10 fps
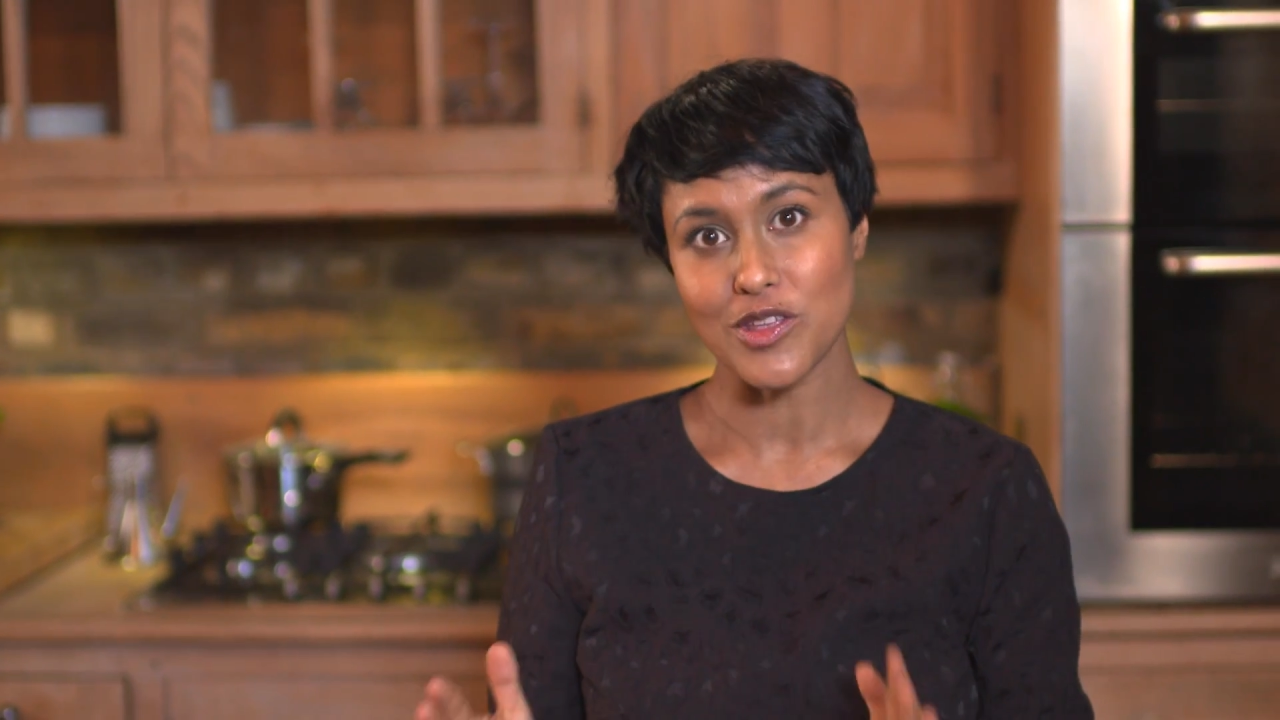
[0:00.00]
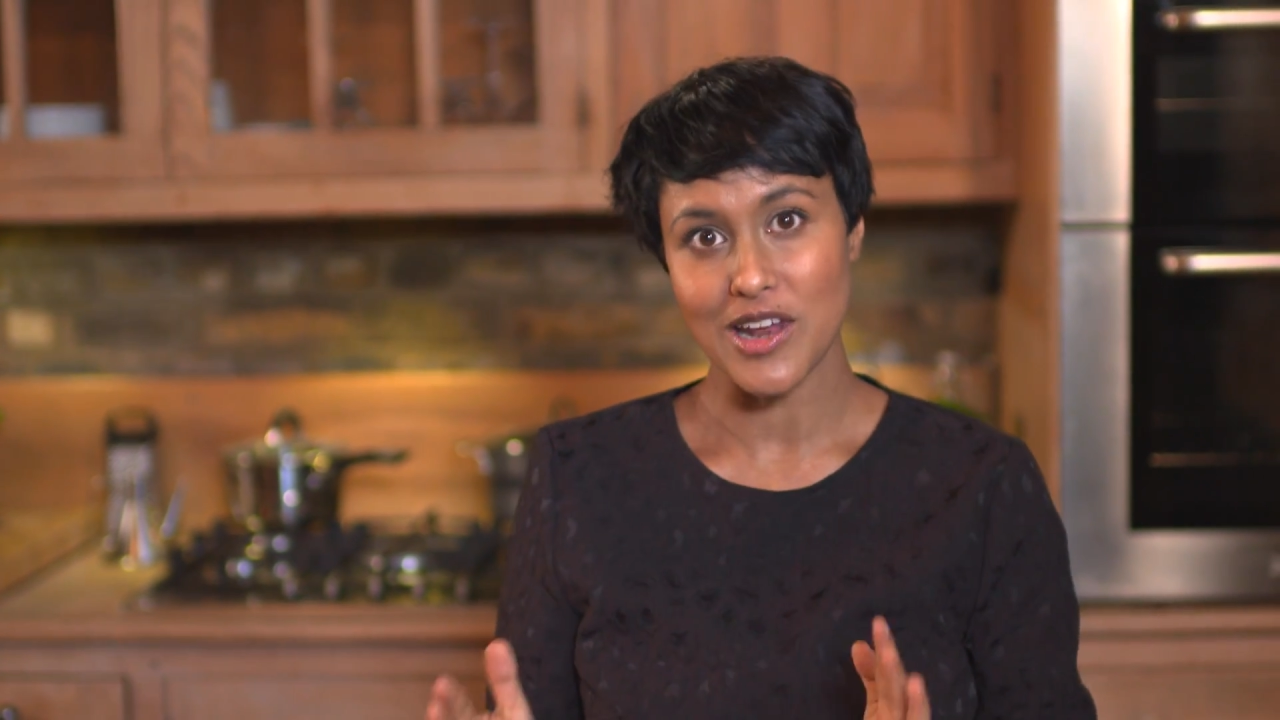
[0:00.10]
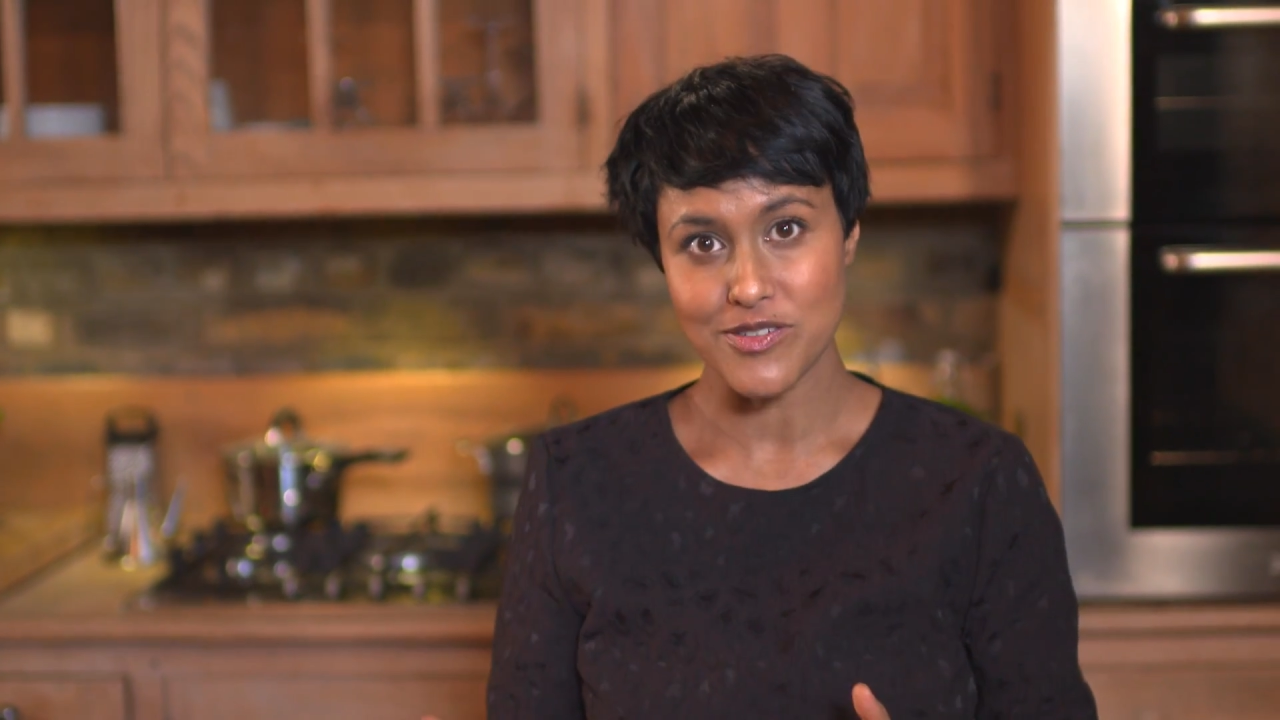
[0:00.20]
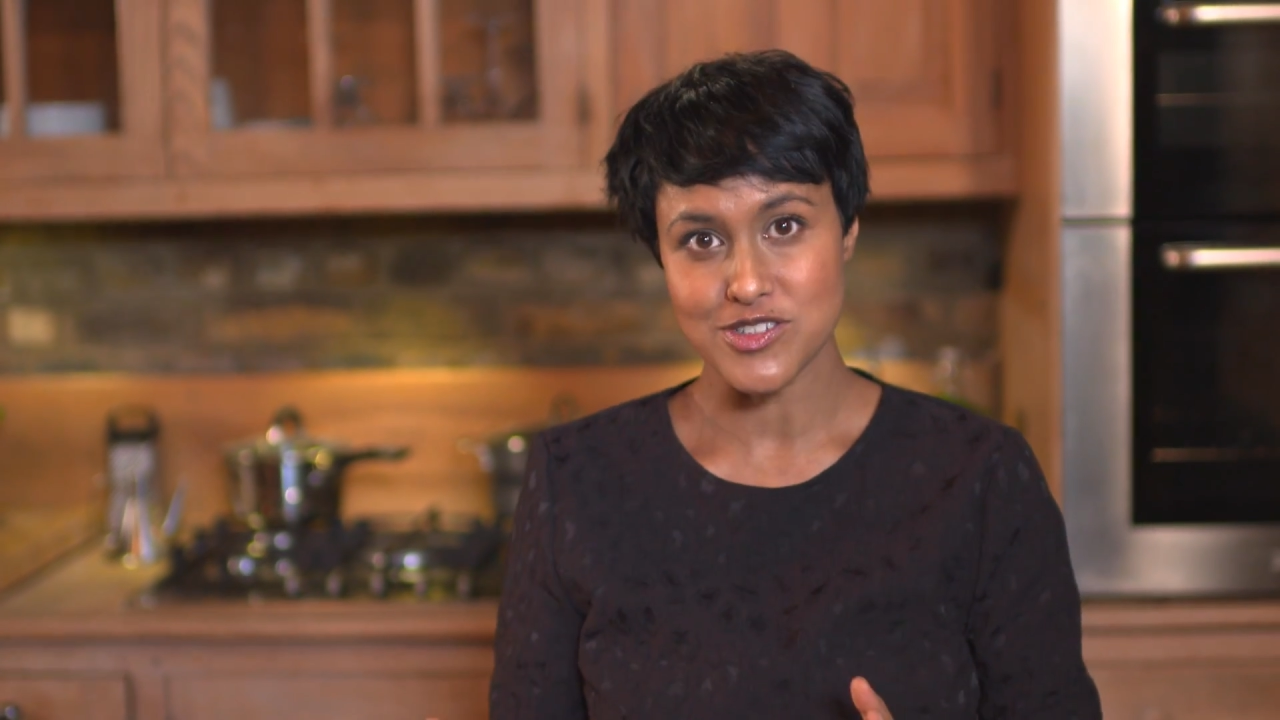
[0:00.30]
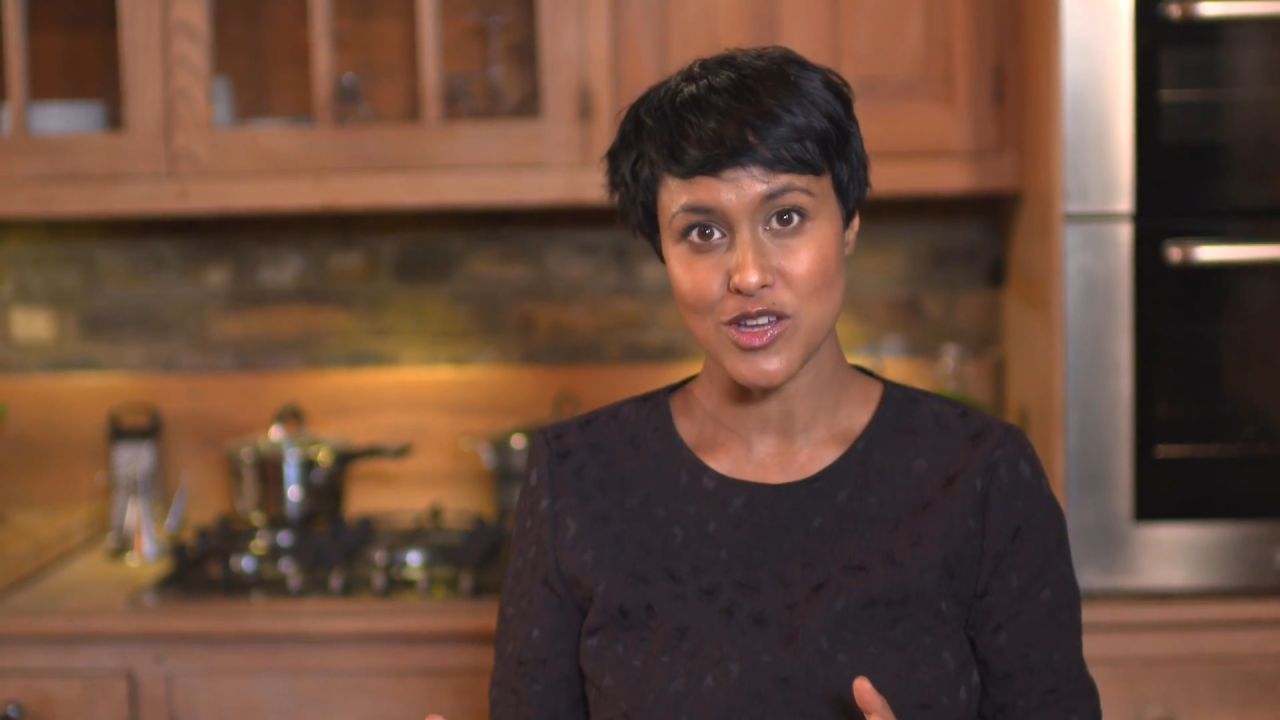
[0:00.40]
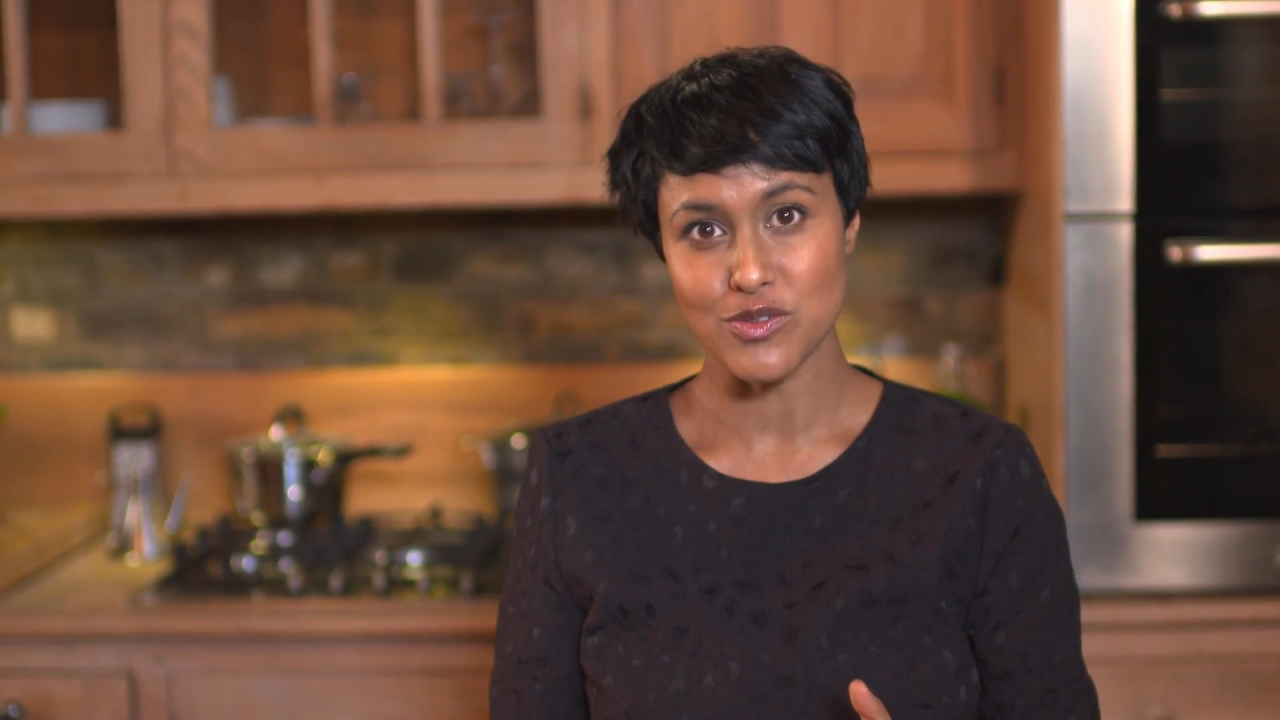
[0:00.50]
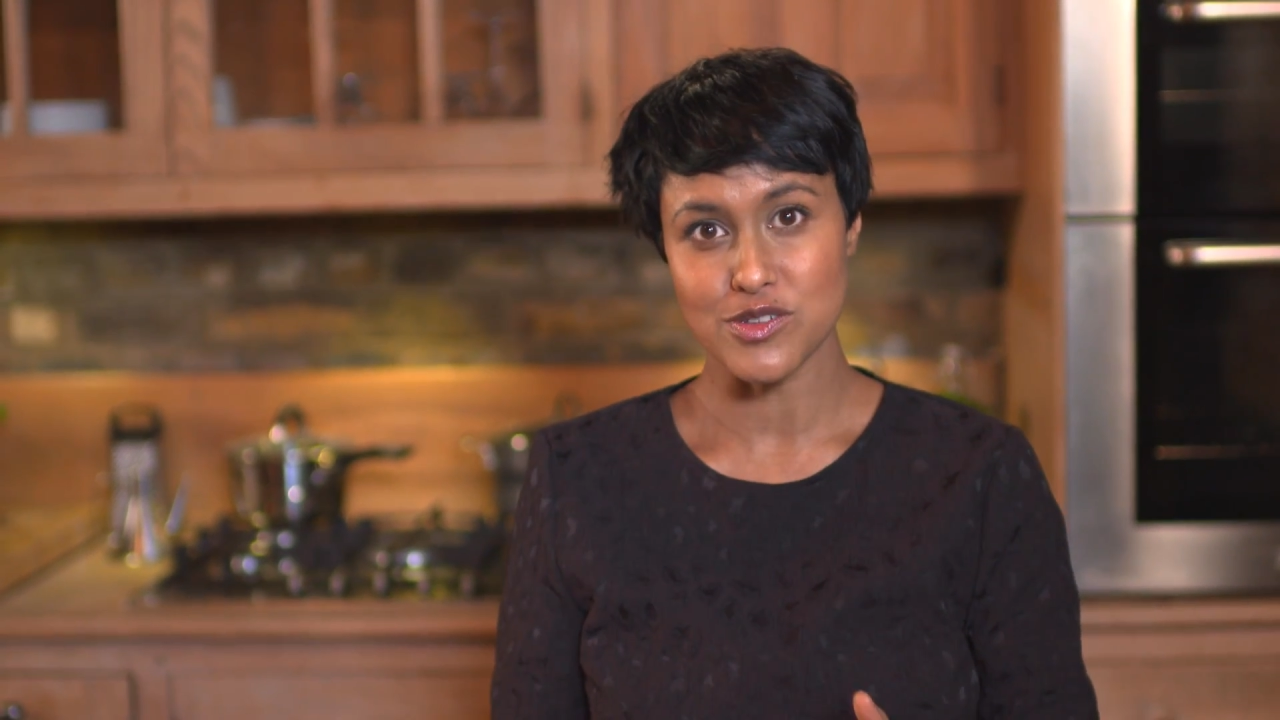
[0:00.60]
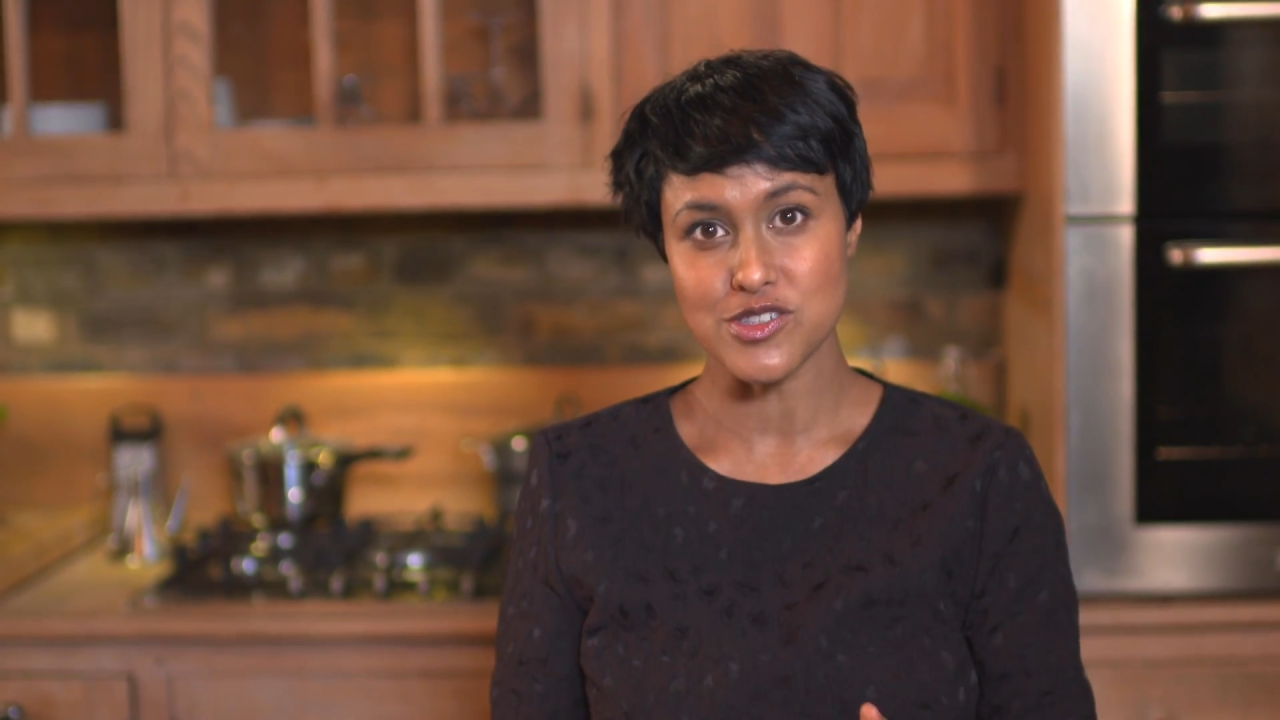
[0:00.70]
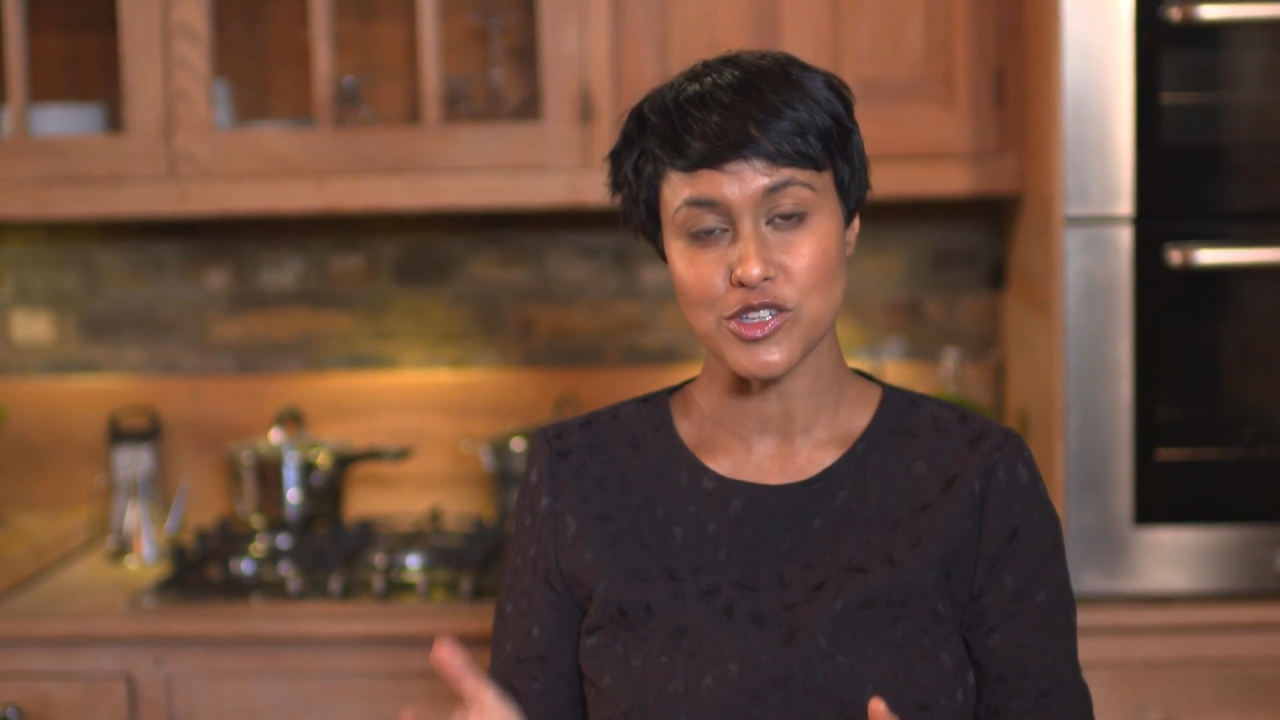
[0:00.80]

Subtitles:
leftovers,